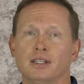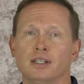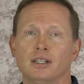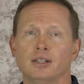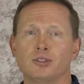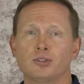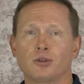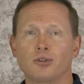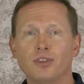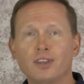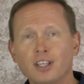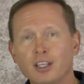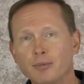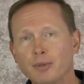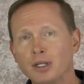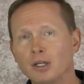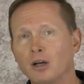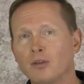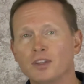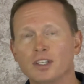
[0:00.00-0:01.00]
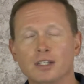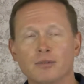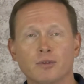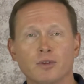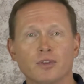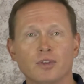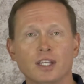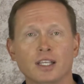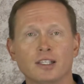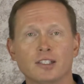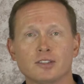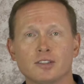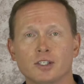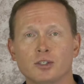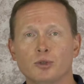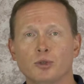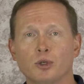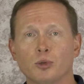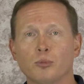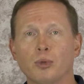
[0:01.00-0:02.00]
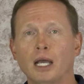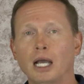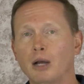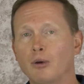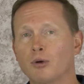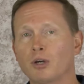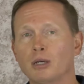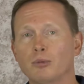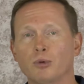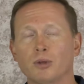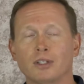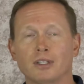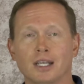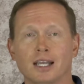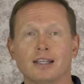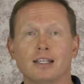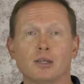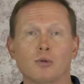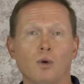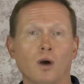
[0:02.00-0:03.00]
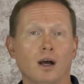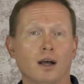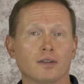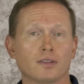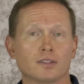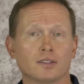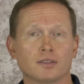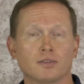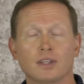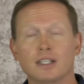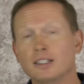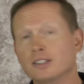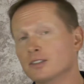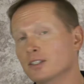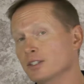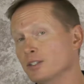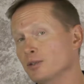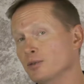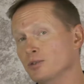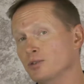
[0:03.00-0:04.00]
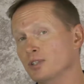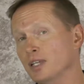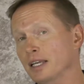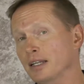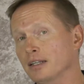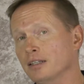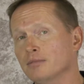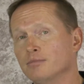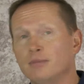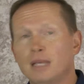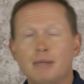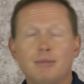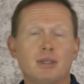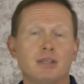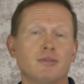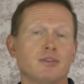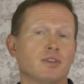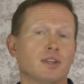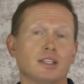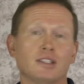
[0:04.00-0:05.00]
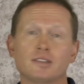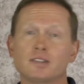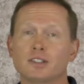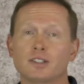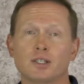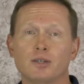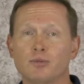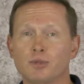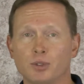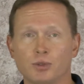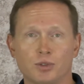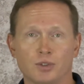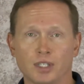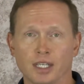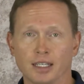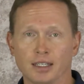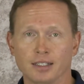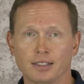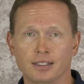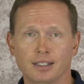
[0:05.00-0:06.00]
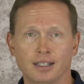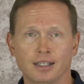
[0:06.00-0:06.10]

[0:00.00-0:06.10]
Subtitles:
So think about all the different things that you can power up with 90 watts. Things that use data, maybe even things that don't use data.